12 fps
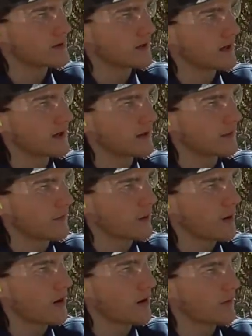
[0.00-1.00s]
sight, the
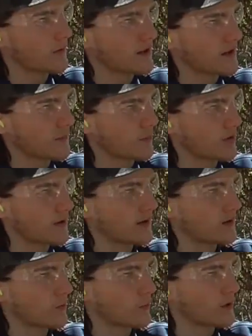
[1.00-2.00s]
front sight
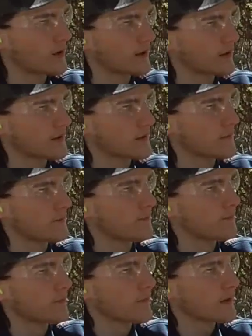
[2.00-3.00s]
protector wings,
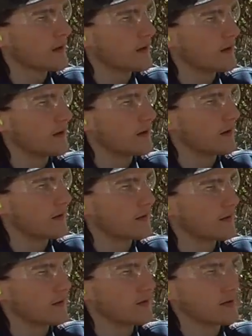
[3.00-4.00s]
because
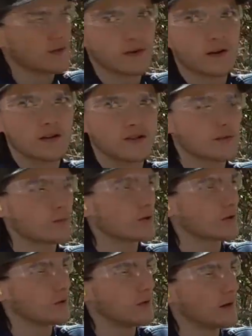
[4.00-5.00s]
it looks very
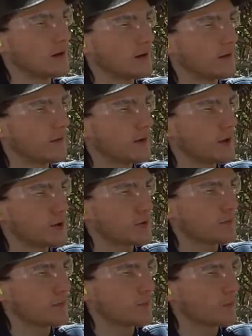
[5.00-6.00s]
similar to a Finnish
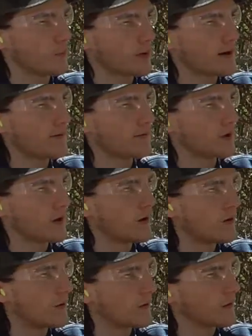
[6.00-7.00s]
breed of
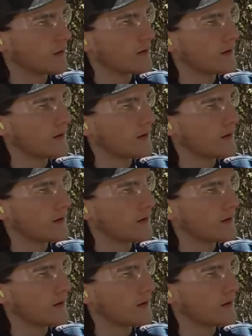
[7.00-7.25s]
dog